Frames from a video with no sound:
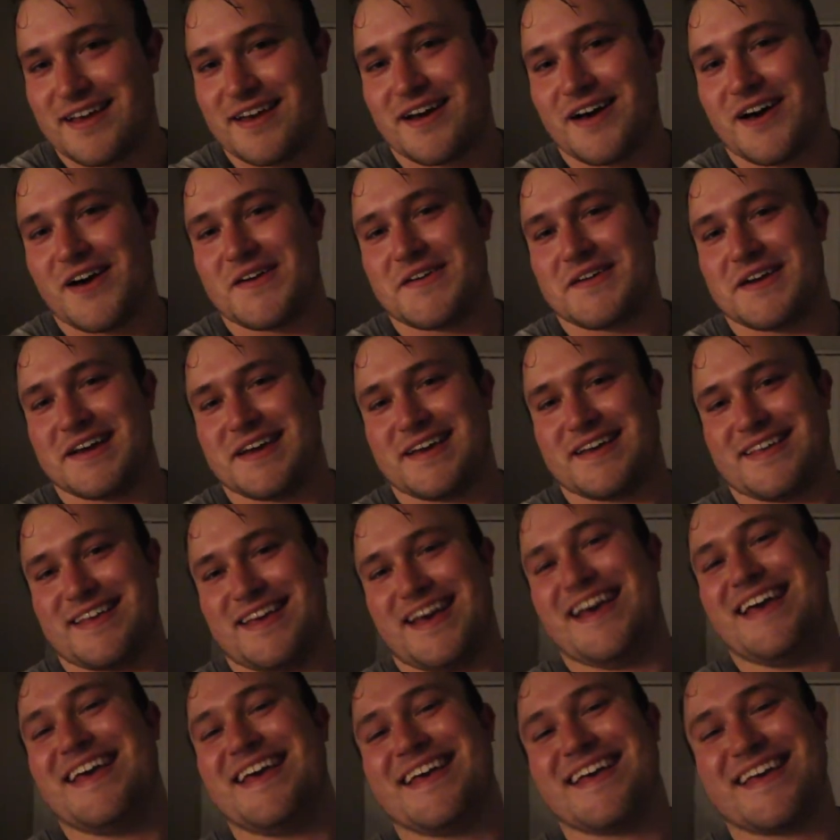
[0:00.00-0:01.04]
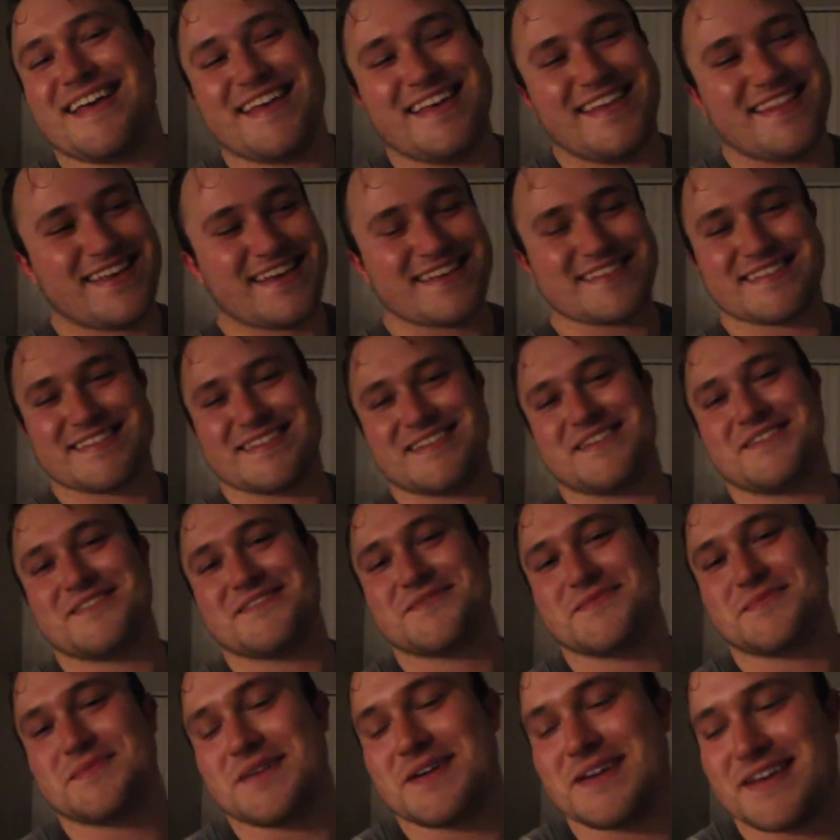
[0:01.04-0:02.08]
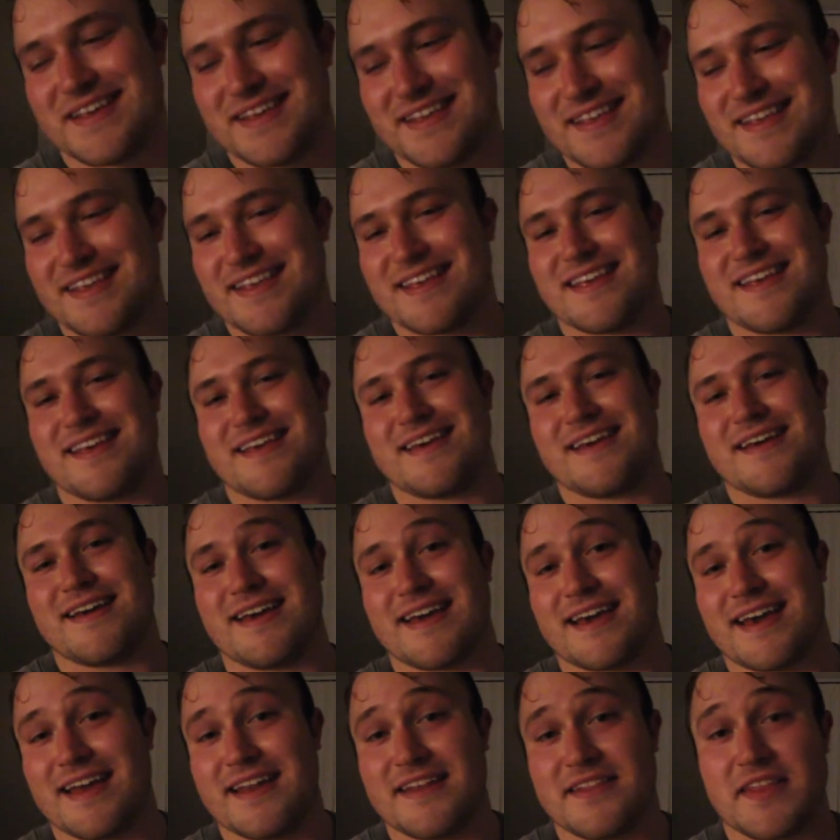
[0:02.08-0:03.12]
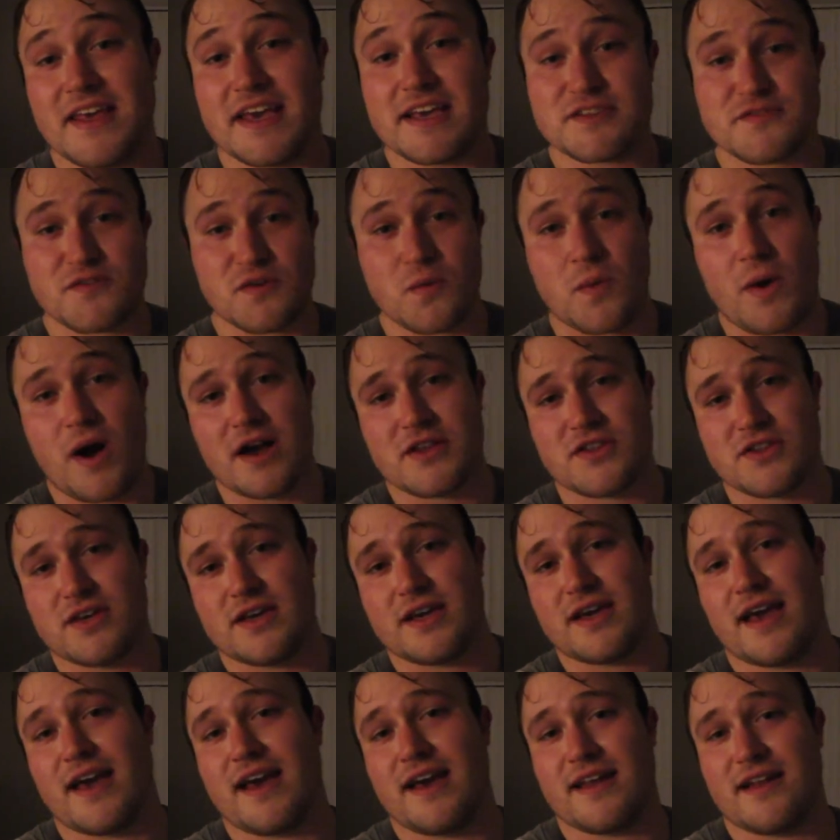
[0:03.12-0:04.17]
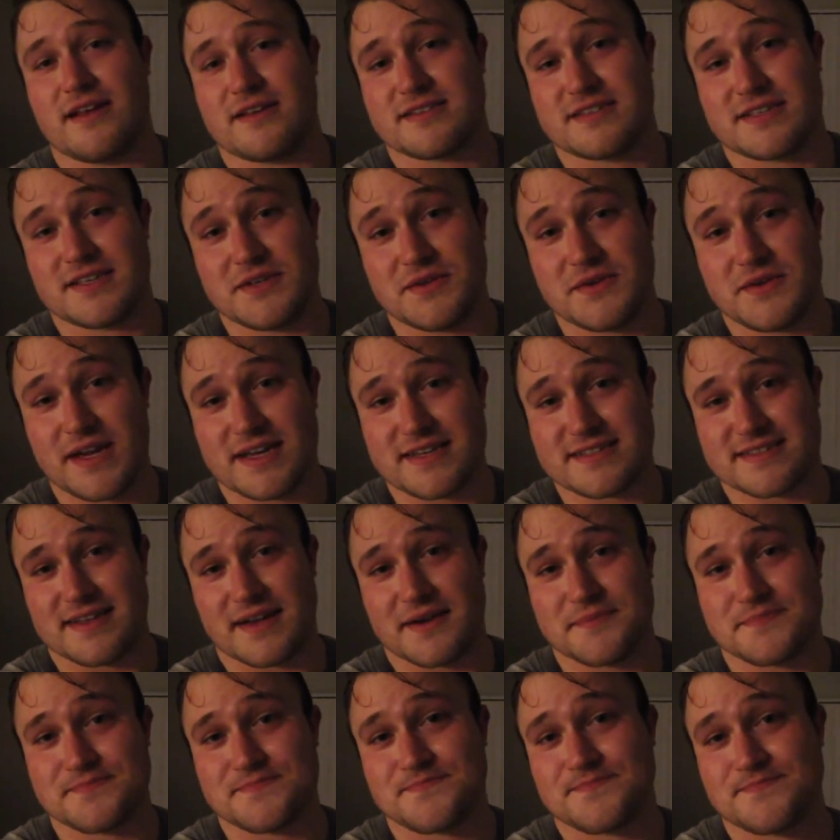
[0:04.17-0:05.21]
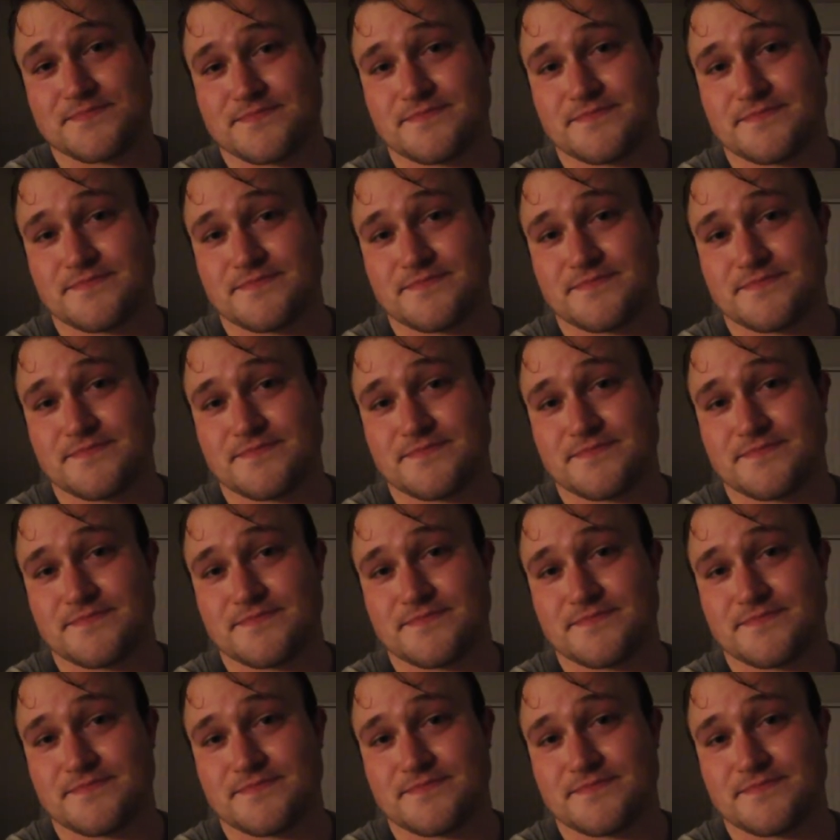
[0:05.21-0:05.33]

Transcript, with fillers: All right, that's enough. But again, thanks for watching, and I'll see you next time.